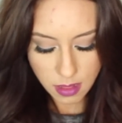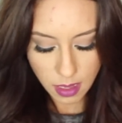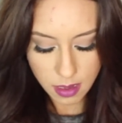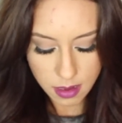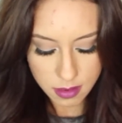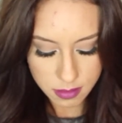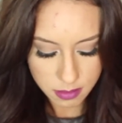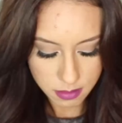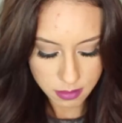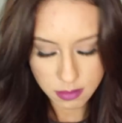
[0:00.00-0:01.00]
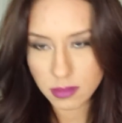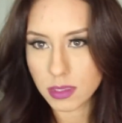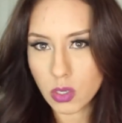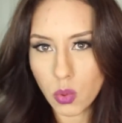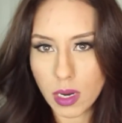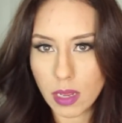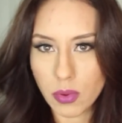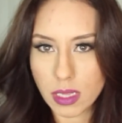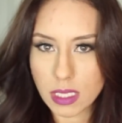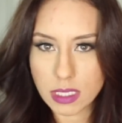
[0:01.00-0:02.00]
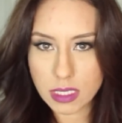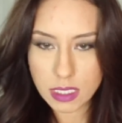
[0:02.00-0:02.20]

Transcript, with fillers: like the one I really